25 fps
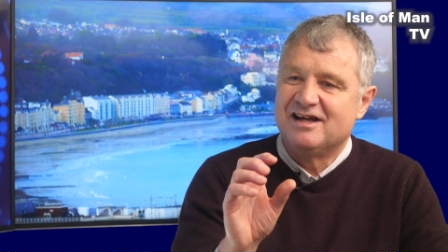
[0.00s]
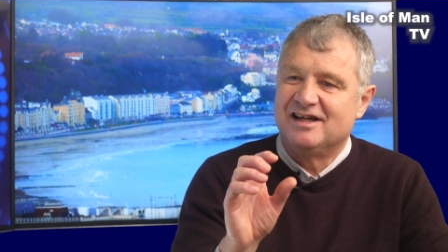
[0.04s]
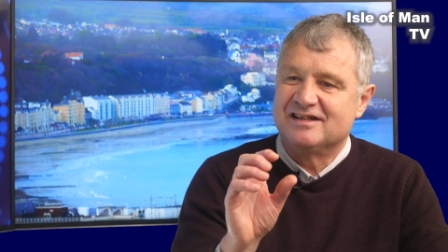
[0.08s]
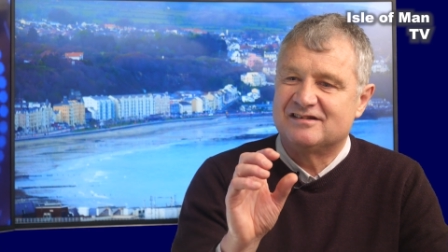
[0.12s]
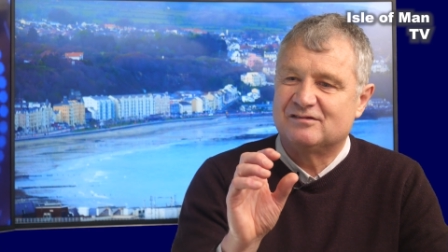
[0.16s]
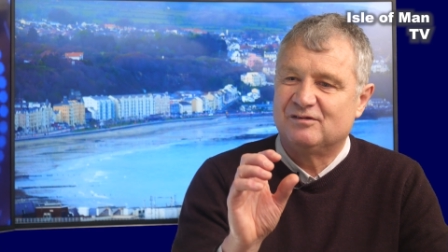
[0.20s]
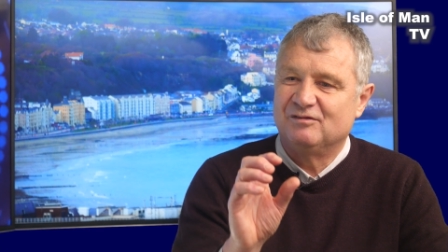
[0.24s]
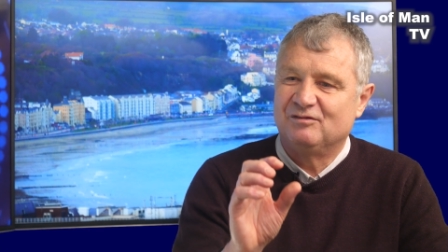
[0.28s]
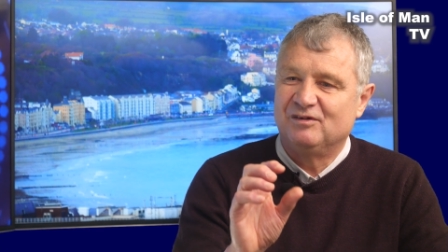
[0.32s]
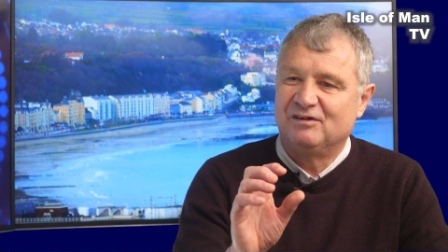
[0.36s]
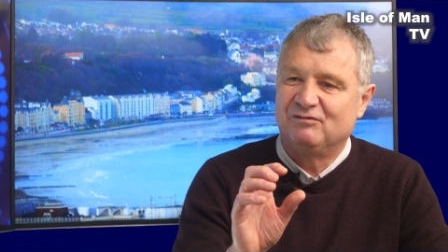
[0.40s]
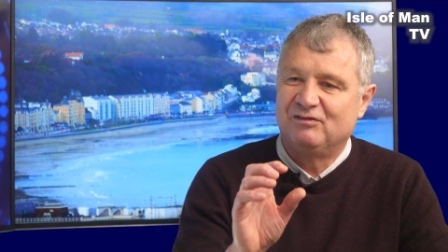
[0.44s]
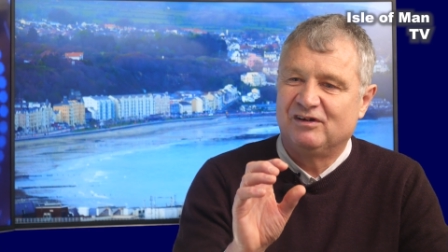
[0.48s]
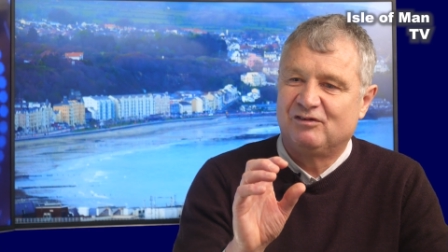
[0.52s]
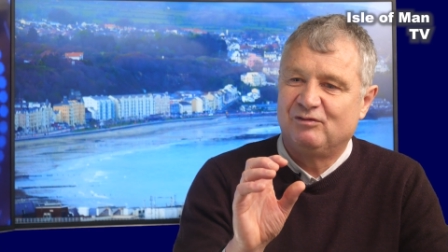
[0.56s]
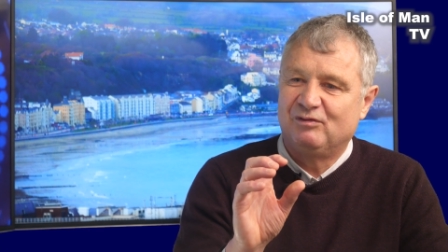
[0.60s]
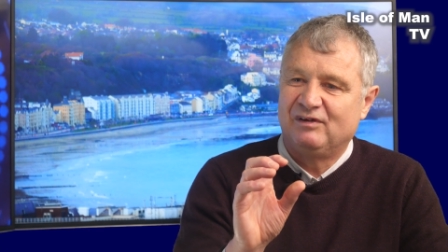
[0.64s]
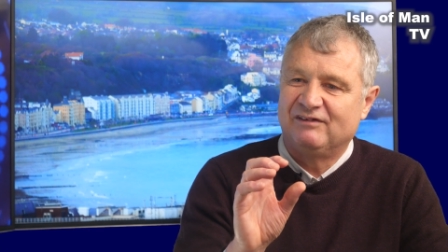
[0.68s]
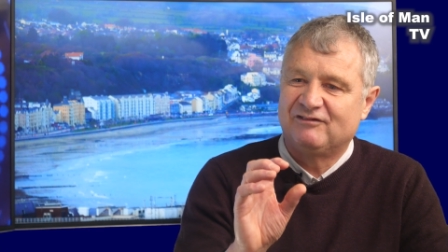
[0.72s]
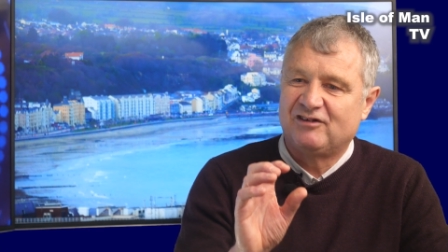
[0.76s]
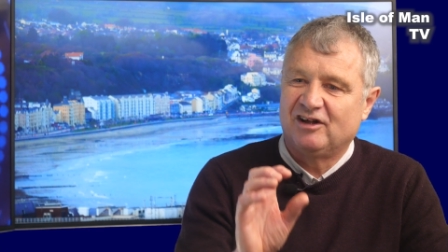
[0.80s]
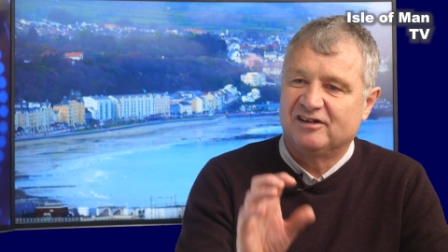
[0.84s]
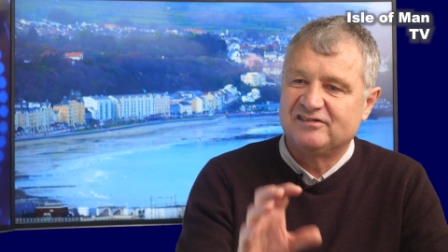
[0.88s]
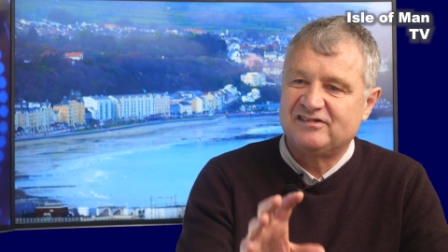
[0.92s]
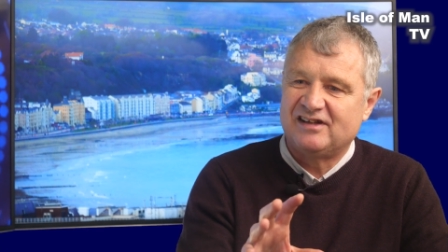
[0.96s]
It's, we've,
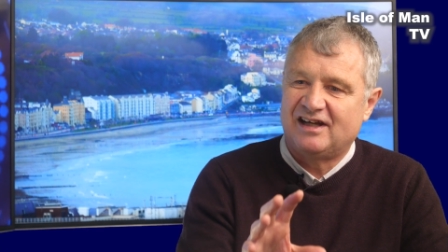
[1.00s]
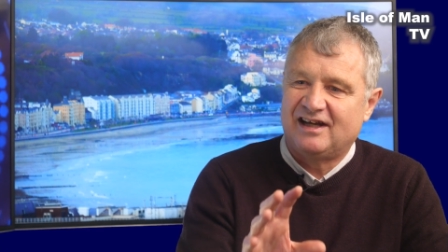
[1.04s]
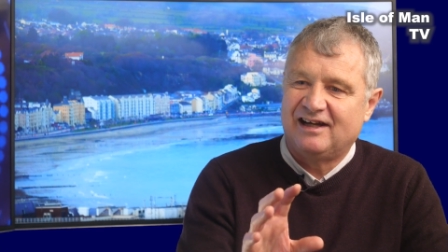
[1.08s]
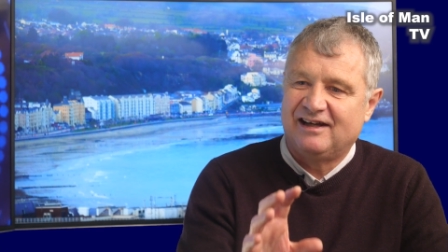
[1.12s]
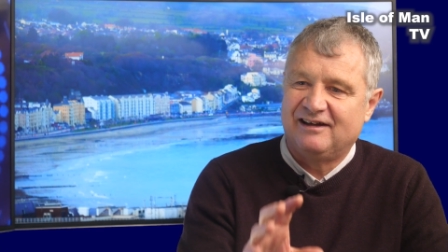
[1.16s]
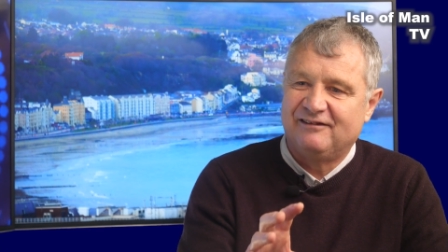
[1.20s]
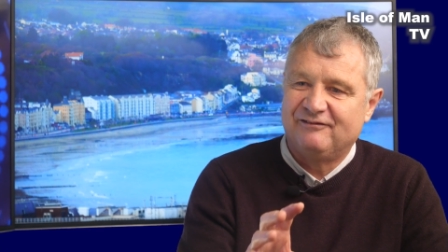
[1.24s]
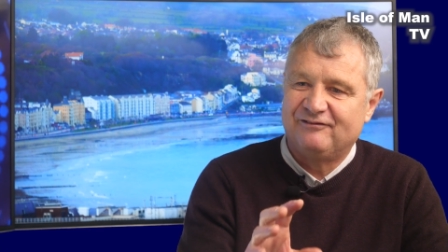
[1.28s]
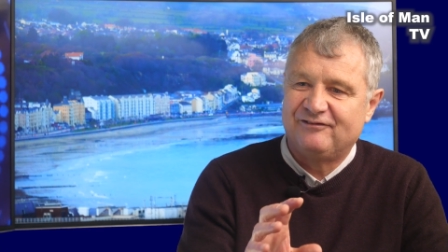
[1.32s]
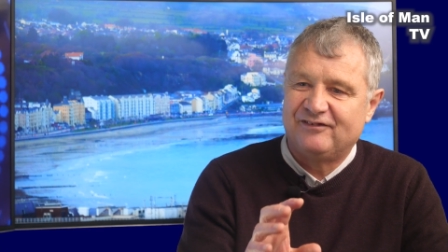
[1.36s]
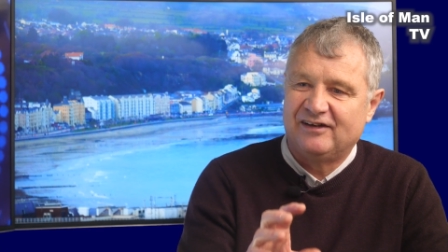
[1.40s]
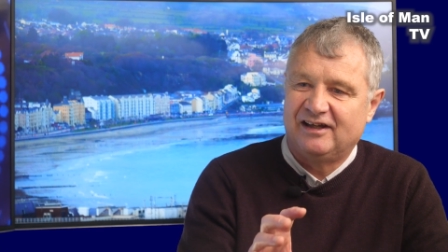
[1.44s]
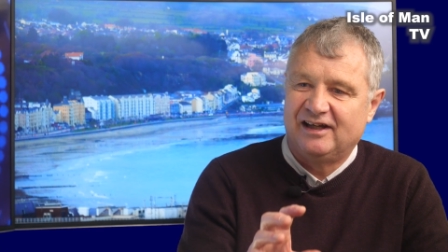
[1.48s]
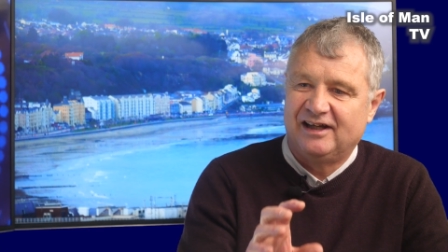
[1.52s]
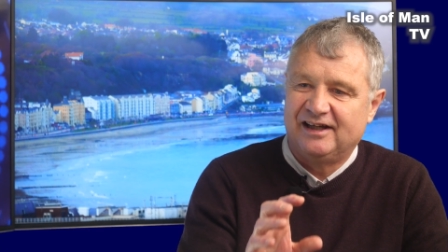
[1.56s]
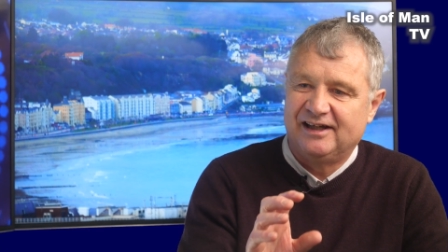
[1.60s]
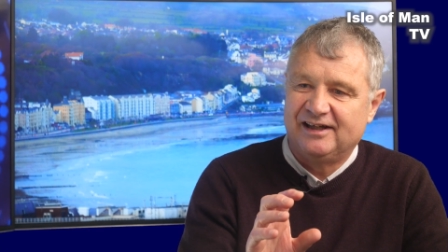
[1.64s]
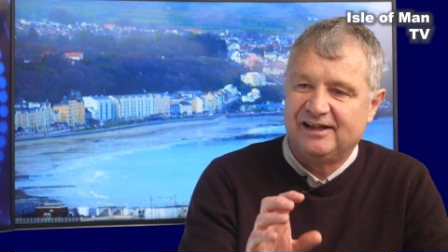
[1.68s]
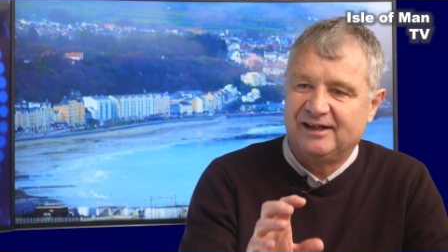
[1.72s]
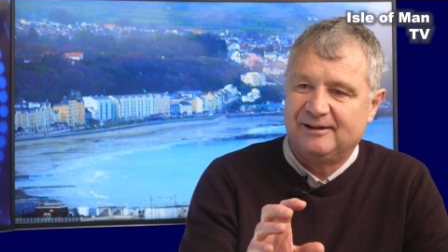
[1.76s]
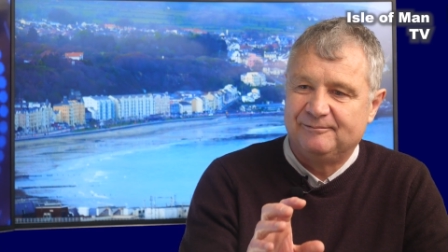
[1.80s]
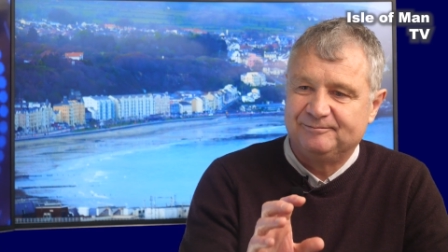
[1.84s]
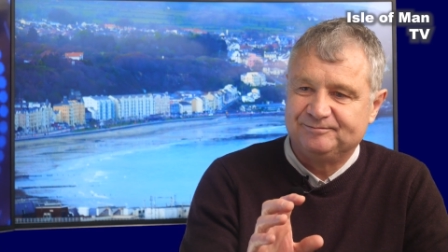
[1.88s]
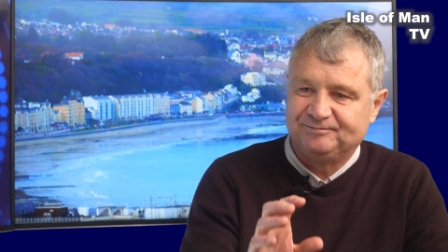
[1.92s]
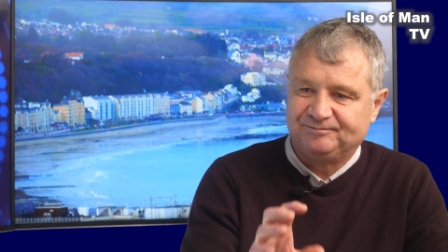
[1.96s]
we've got to have
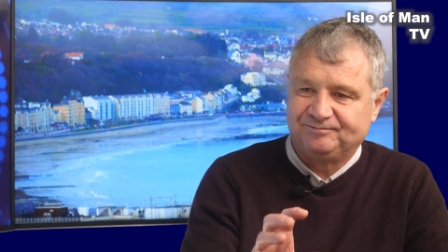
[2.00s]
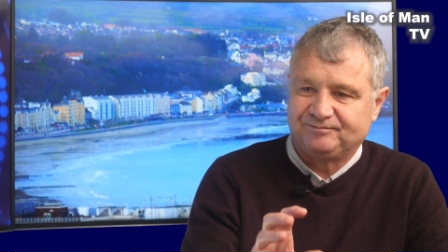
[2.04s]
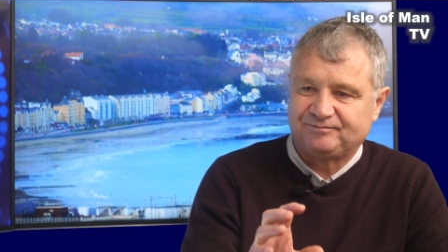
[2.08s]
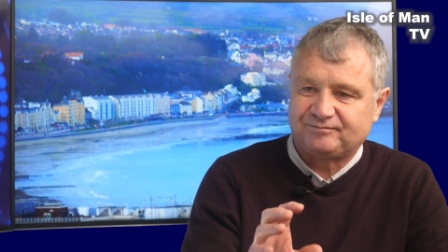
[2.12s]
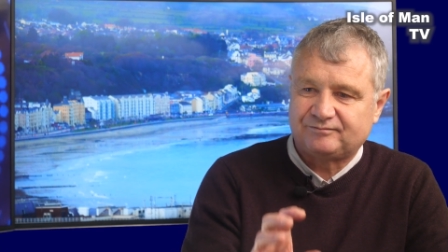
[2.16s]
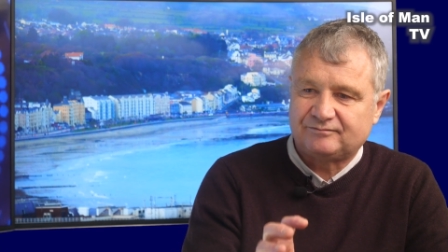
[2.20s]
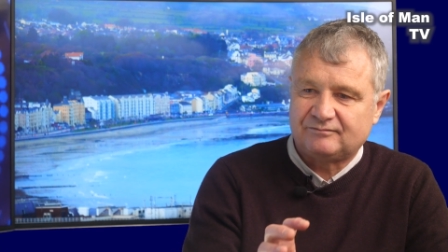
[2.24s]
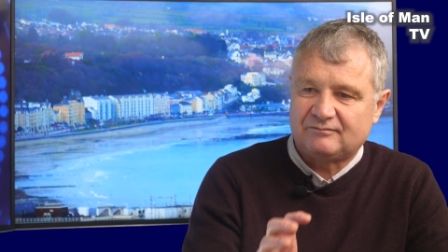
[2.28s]
a um,